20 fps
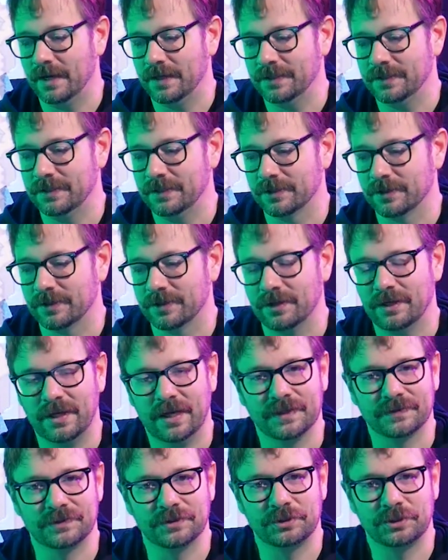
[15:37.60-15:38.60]
here
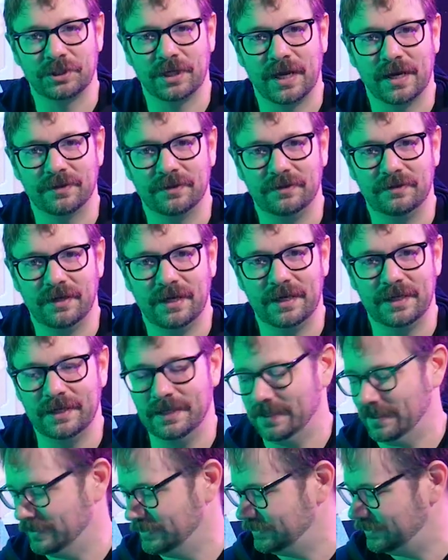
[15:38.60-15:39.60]
at the channel,
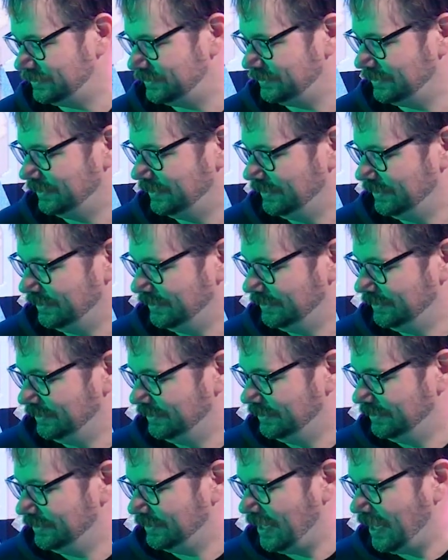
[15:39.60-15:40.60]
and
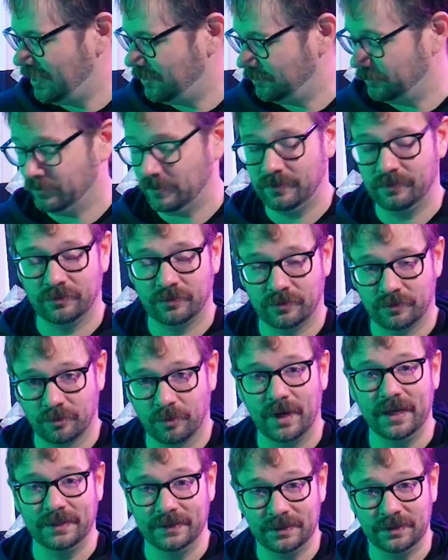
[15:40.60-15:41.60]
I
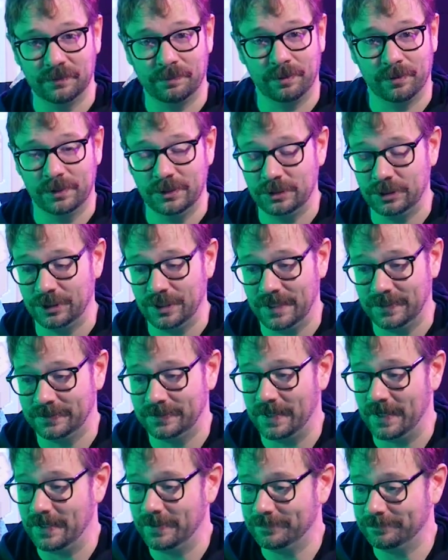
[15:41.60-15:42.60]
greatly appreciate
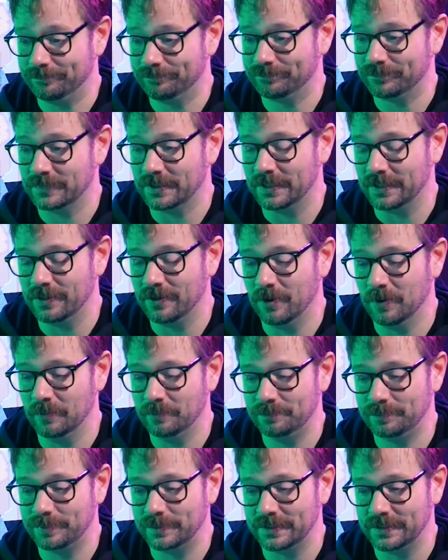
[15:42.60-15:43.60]
that. I
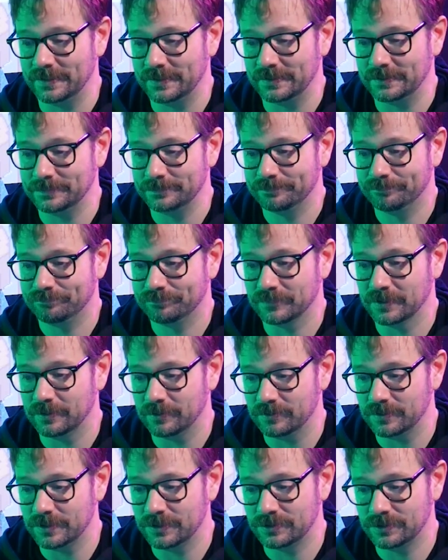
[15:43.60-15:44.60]
hope, you
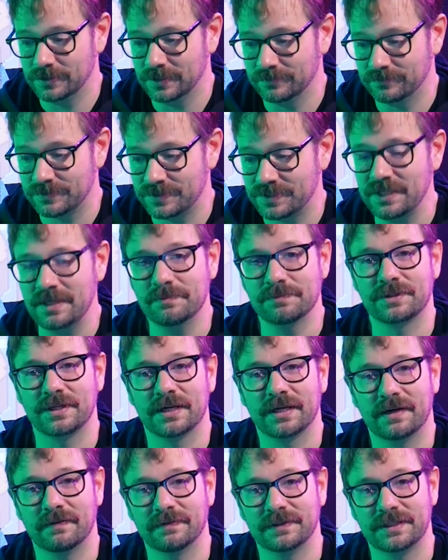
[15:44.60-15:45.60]
know, it seems
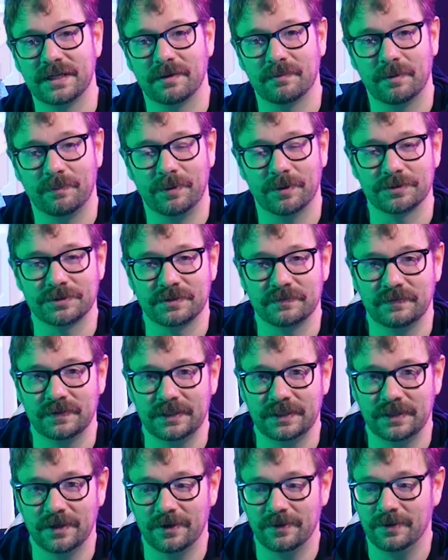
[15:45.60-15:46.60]
like every time I post a
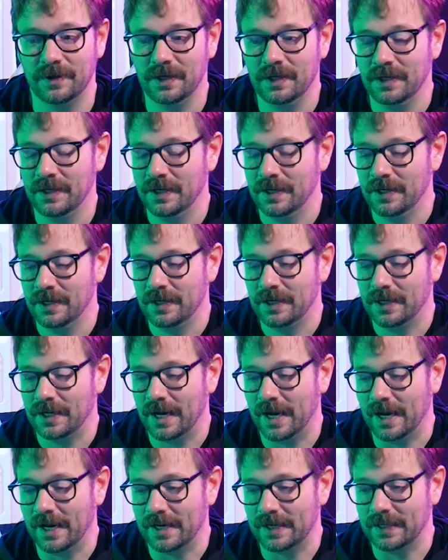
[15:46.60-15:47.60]
video,
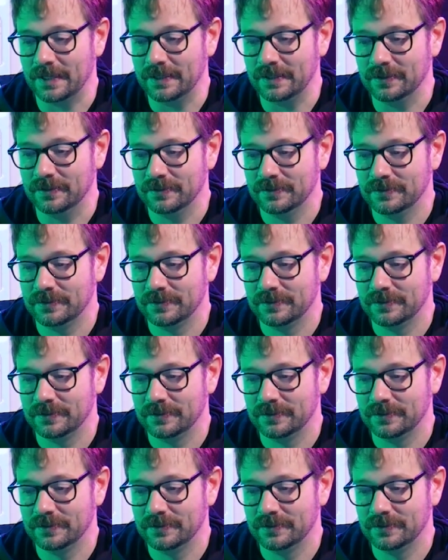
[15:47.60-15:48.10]
I